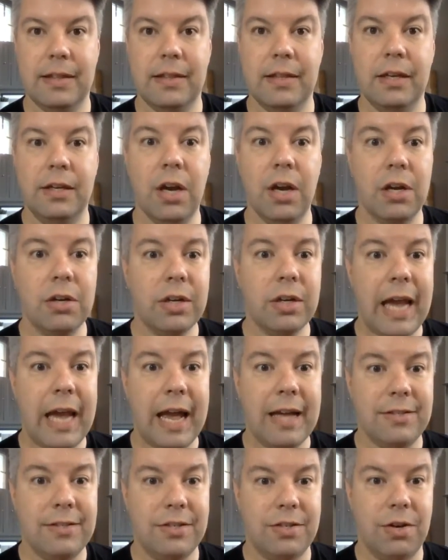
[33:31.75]
The younger
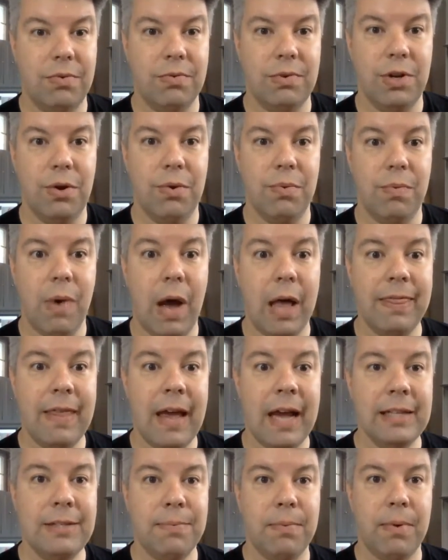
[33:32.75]
cats don't know.
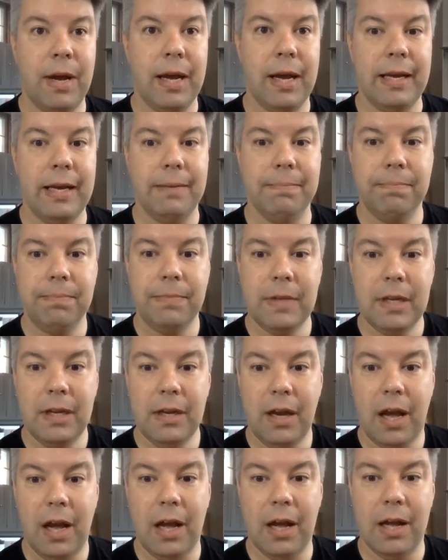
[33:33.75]
That's why
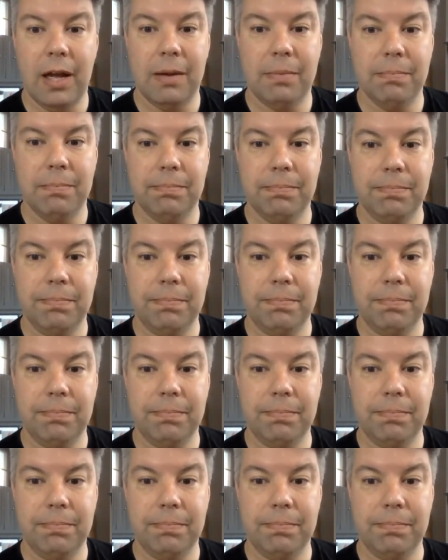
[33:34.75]
um,